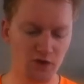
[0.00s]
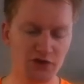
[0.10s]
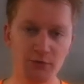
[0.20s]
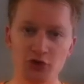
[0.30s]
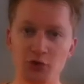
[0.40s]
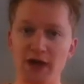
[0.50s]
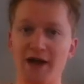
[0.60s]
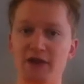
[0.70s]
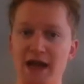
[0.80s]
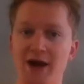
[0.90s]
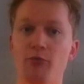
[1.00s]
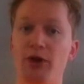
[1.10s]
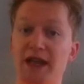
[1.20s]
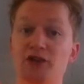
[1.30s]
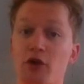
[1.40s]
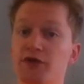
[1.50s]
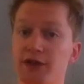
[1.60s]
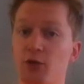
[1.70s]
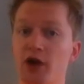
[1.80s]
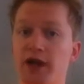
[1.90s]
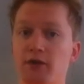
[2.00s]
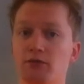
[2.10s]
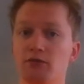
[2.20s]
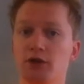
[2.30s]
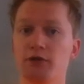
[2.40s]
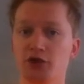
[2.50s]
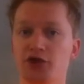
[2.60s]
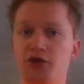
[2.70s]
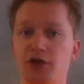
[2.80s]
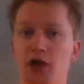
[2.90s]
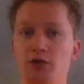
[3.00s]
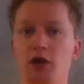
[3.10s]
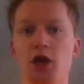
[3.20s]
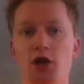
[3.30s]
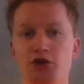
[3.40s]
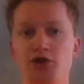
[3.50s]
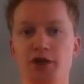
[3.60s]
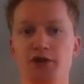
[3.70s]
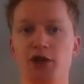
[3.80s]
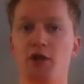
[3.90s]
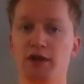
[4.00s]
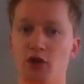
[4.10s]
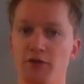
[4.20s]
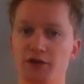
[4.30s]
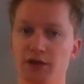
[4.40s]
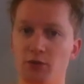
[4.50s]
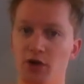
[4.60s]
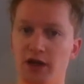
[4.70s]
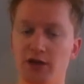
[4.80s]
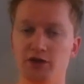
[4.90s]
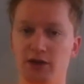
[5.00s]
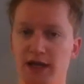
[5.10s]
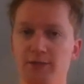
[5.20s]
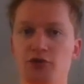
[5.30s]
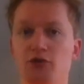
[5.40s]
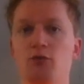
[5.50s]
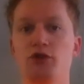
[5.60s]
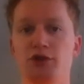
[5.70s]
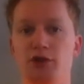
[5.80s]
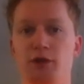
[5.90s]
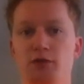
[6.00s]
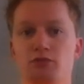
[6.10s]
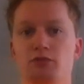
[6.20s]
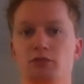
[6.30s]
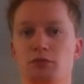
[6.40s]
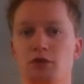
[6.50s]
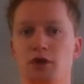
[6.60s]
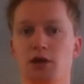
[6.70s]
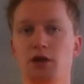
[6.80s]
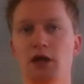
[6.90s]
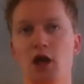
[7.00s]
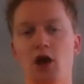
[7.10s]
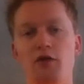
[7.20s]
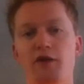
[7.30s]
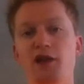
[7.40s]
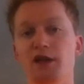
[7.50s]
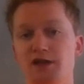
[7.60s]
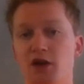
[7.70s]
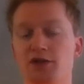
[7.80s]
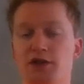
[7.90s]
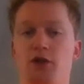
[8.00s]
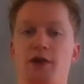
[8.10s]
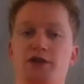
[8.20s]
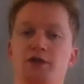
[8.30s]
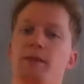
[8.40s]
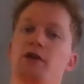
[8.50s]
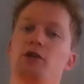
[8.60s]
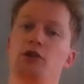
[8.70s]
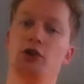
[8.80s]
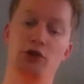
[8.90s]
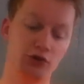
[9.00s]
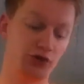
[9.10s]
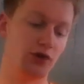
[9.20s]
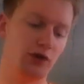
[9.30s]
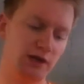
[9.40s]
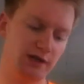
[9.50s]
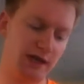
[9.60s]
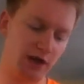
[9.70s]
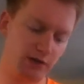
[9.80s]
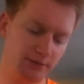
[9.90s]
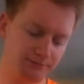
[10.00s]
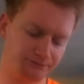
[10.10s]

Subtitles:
so I'm not sure what you're having now, but it's obviously working. You've lost 2 stone, 2 stone to go. It's obviously working. So keep doing what you're doing. All right. Hopefully this answers your question about your gluten and your dairy.